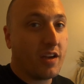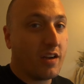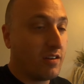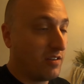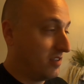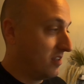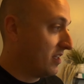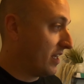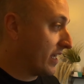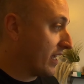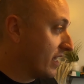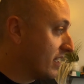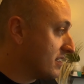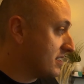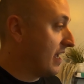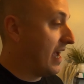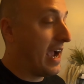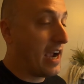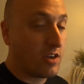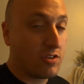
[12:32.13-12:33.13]
there. Like
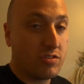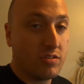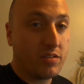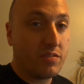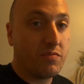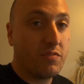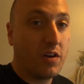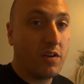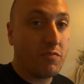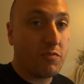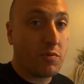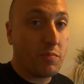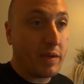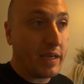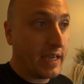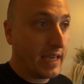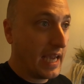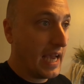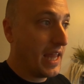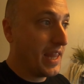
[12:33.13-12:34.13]
it's actually fun for
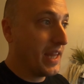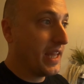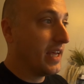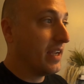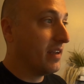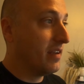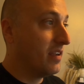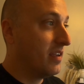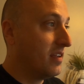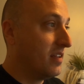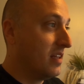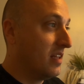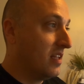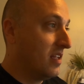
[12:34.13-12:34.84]
me. And then